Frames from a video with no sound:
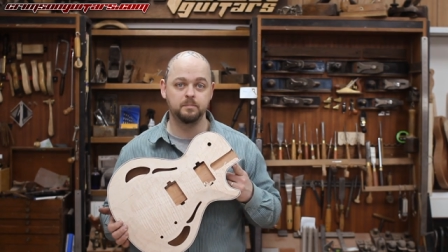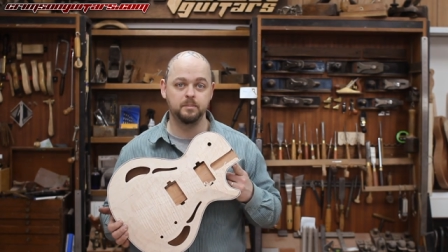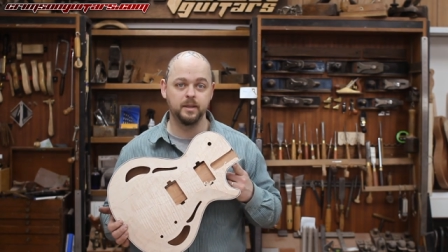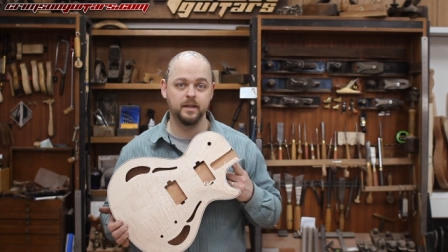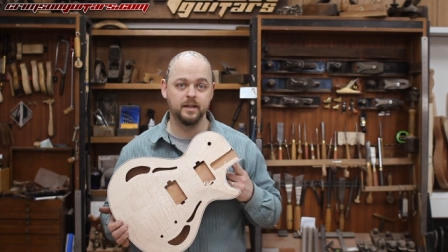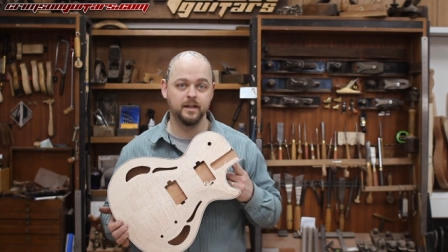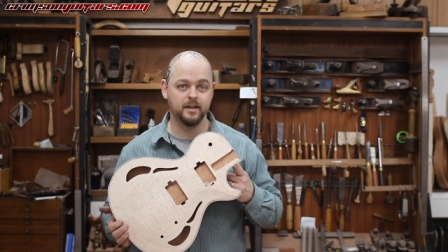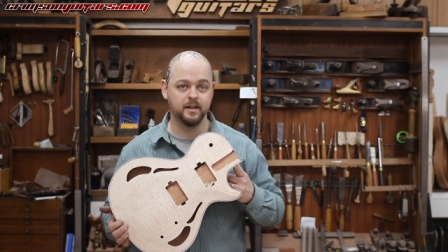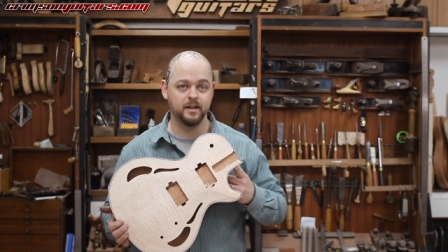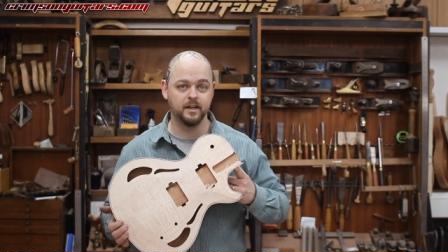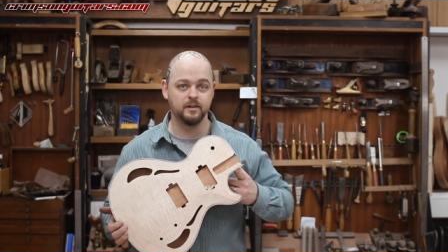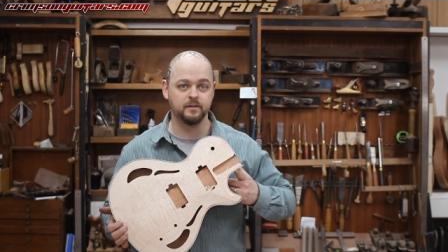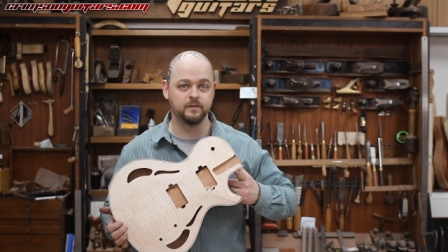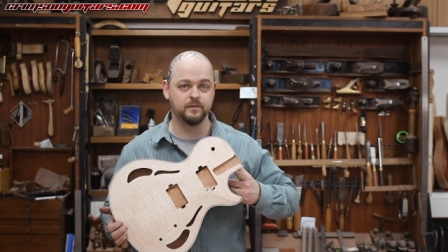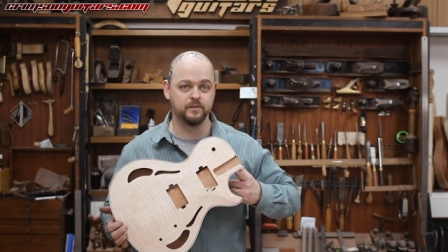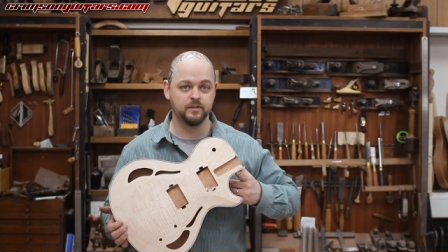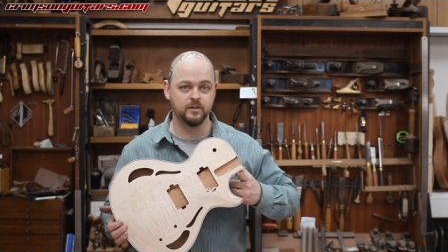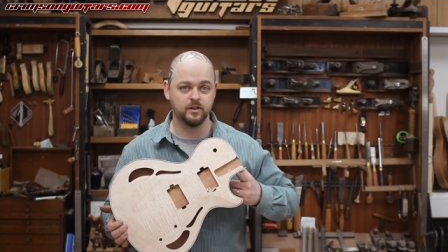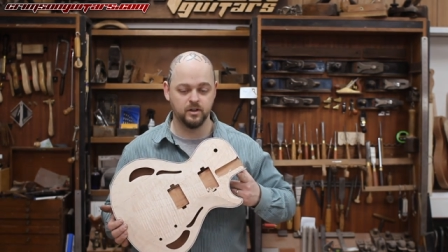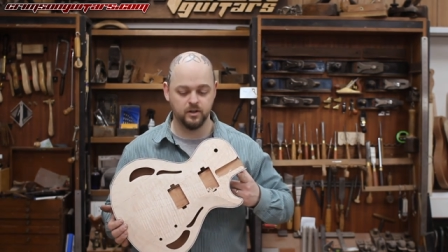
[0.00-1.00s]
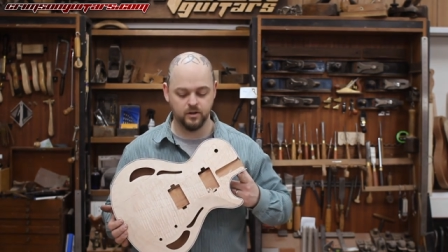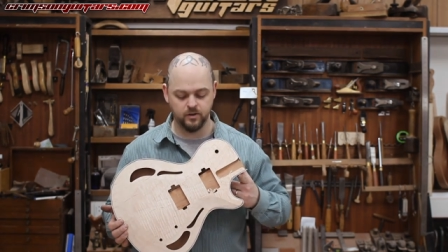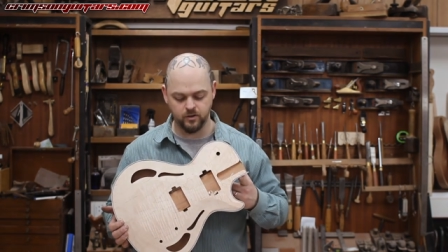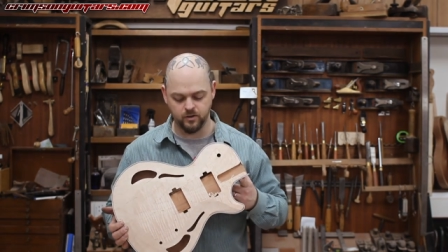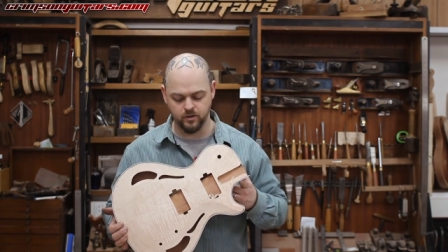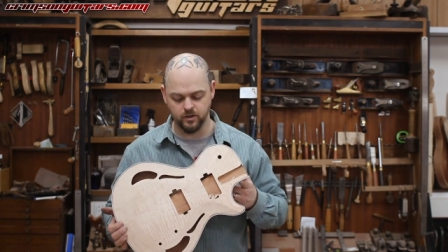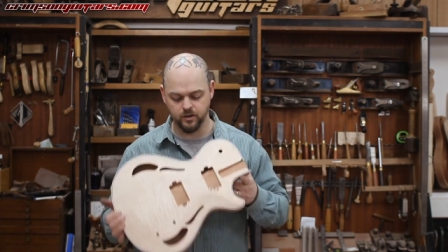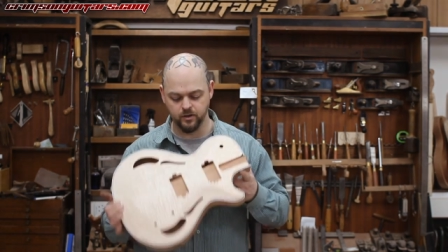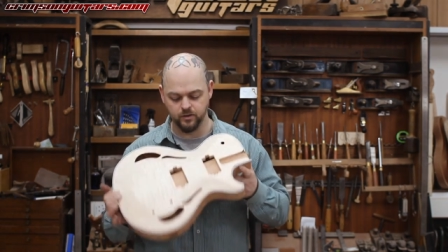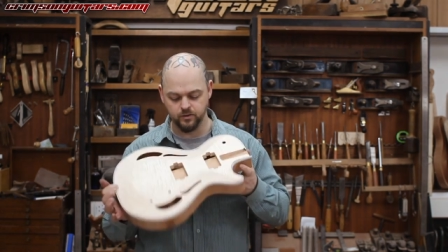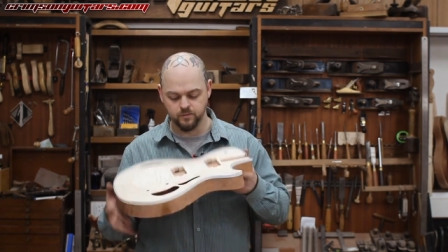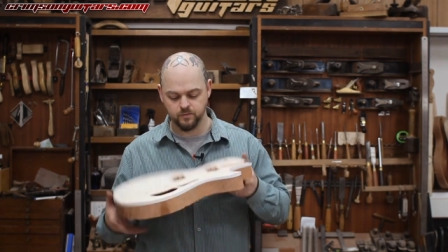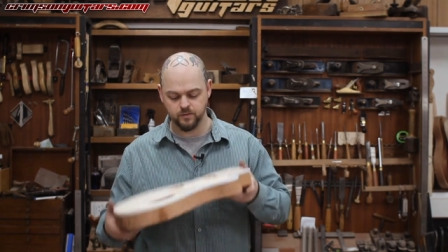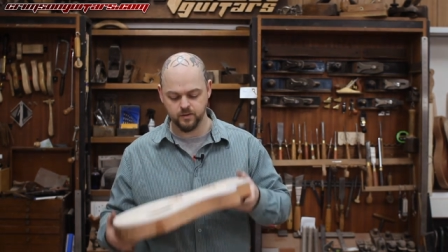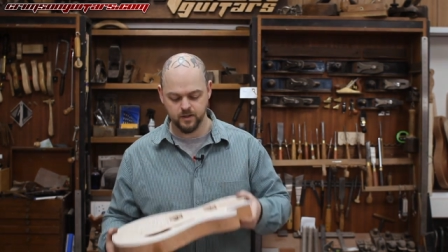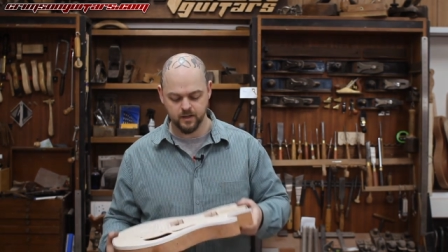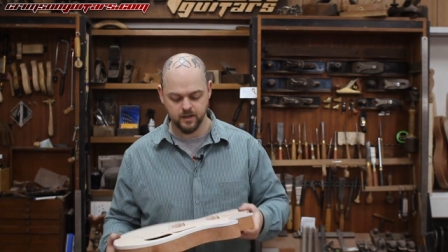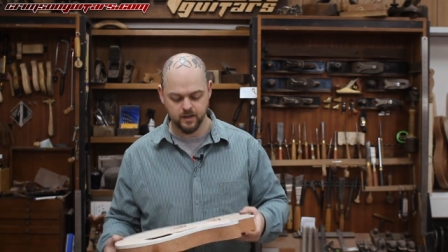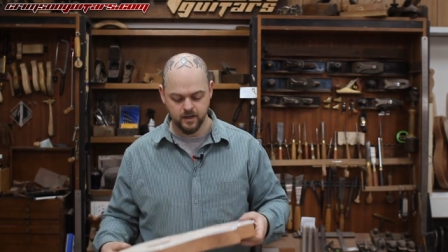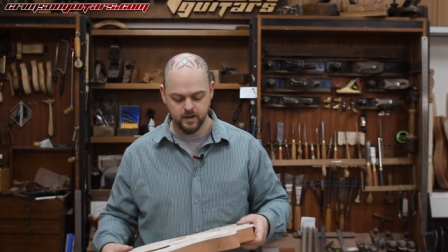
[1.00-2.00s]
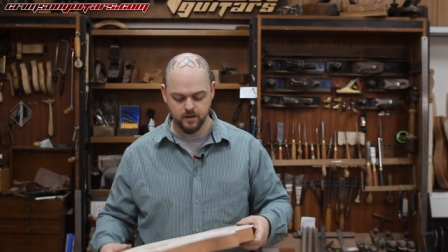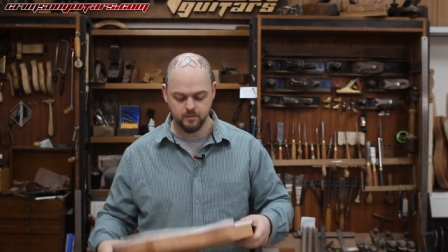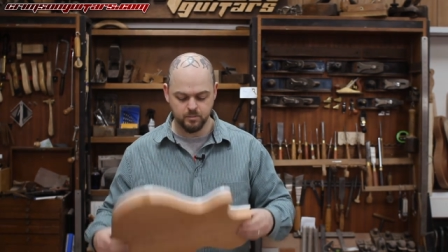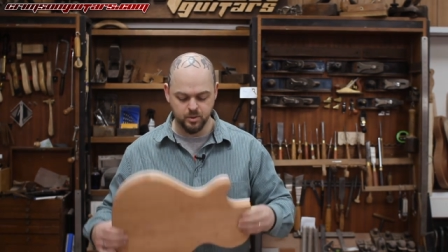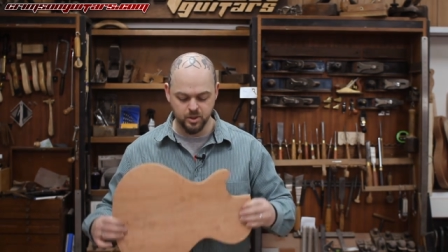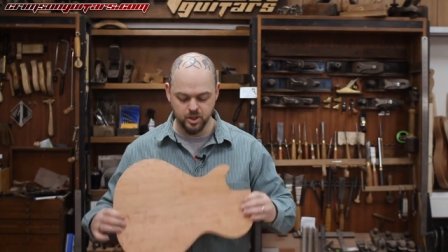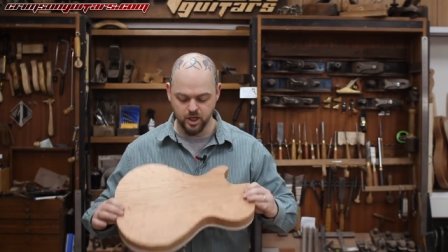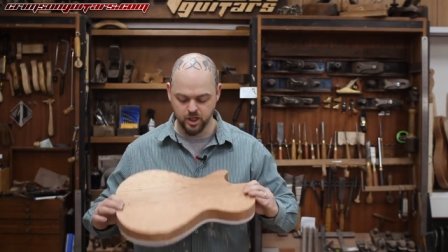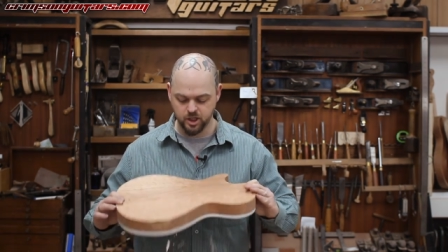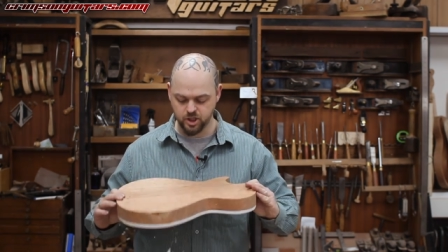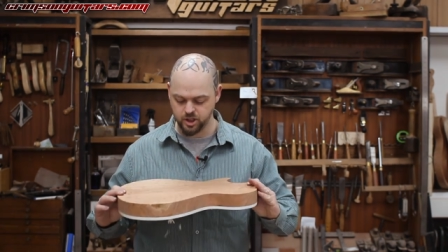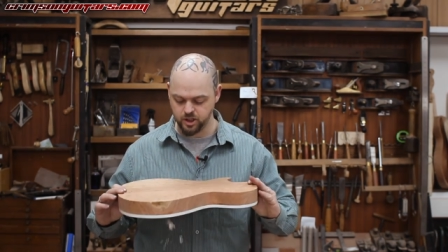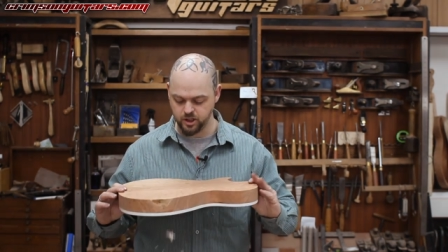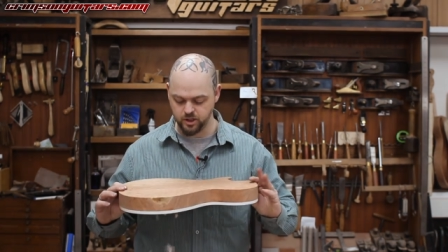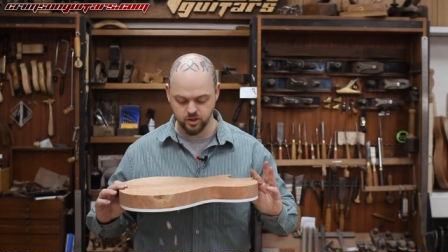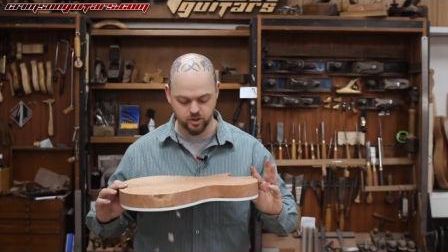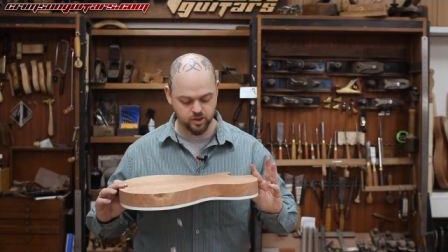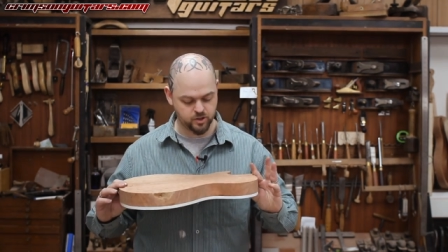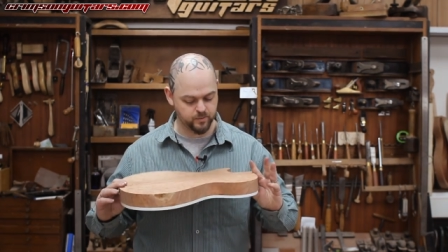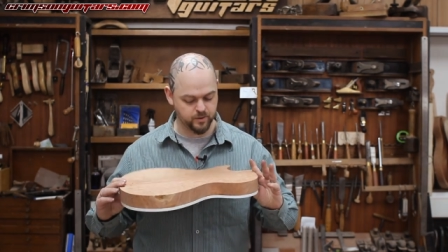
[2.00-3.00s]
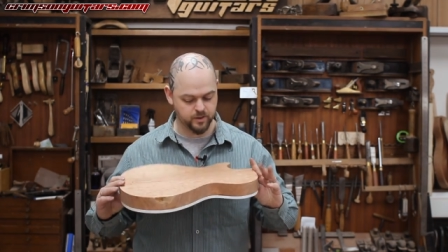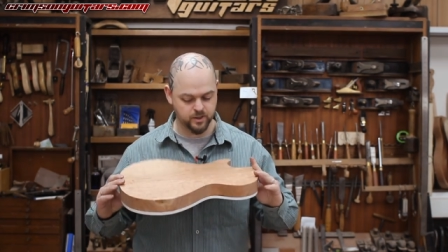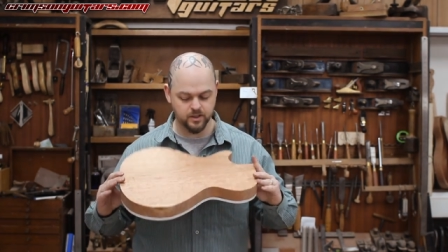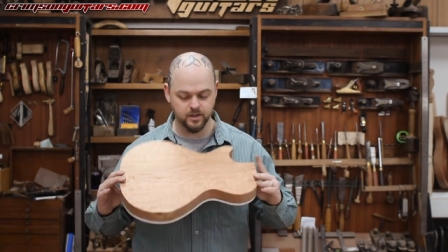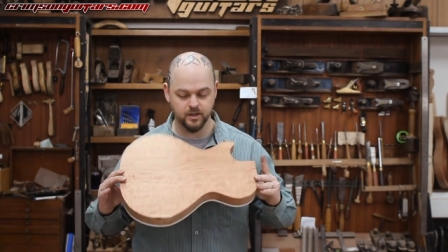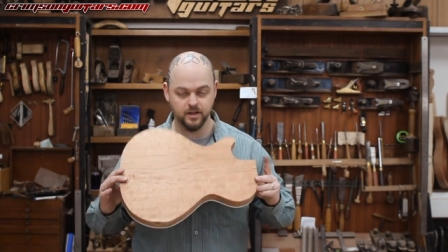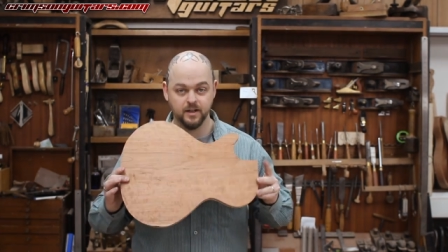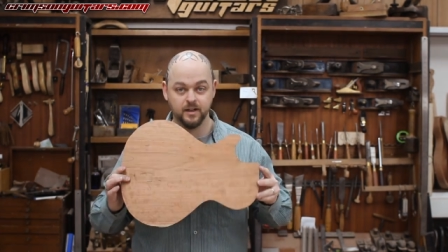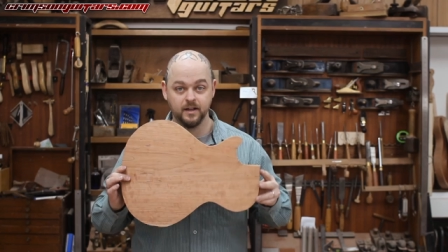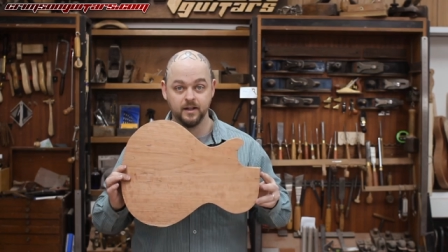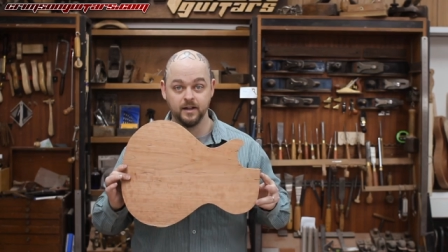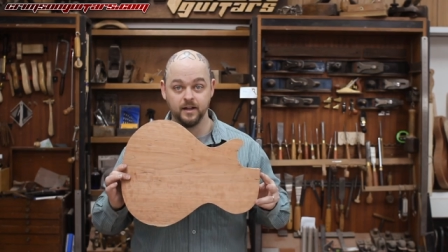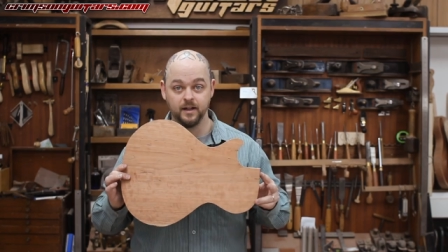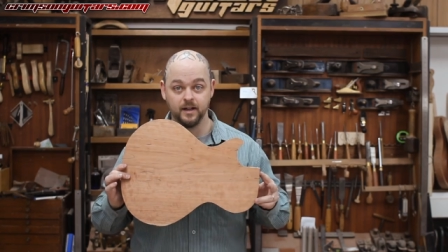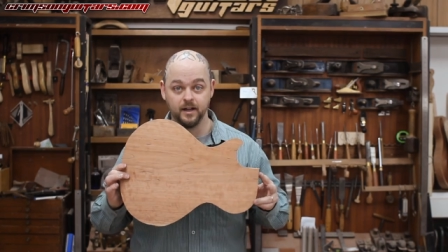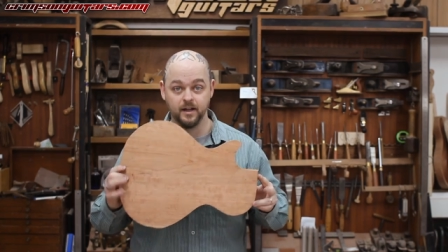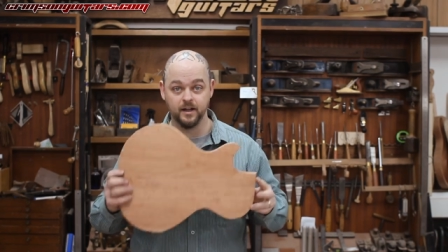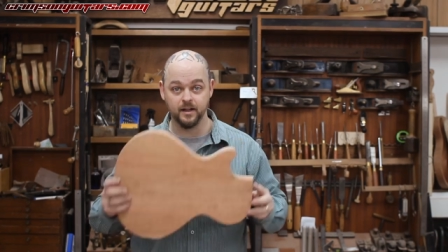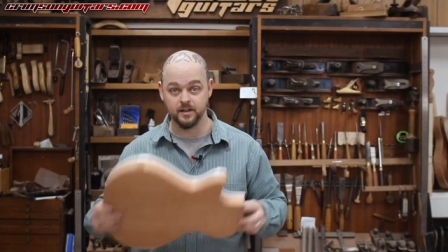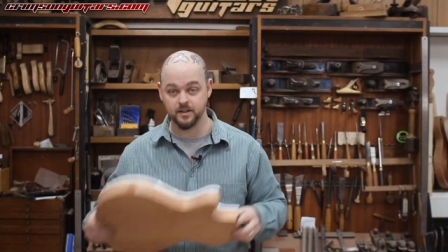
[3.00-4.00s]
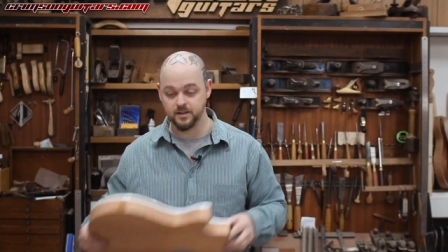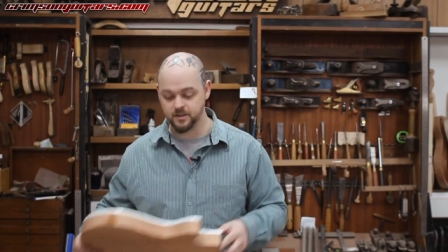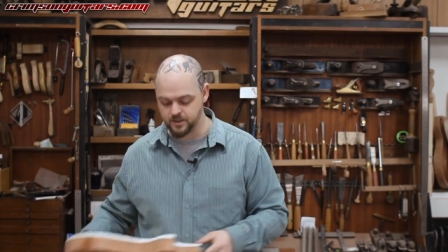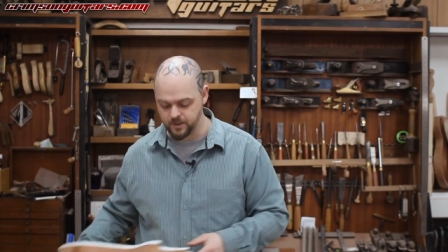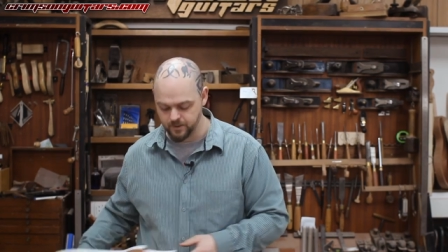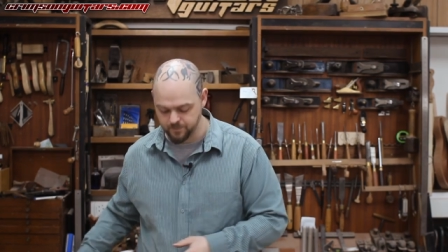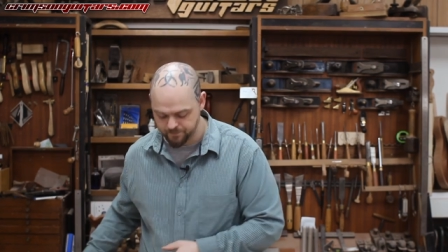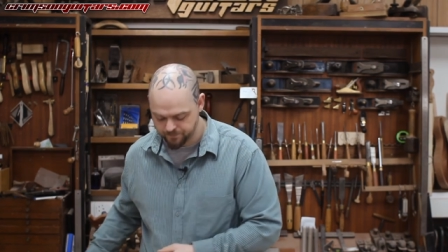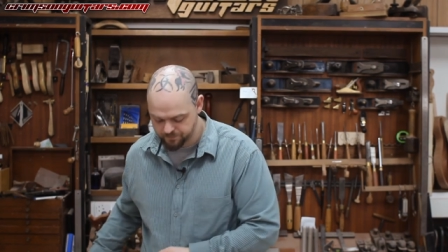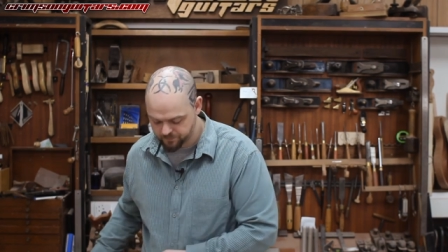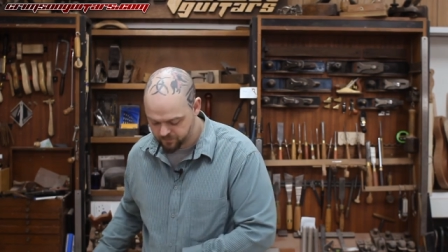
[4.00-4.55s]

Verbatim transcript: PAF Hollow production instrument. And uh,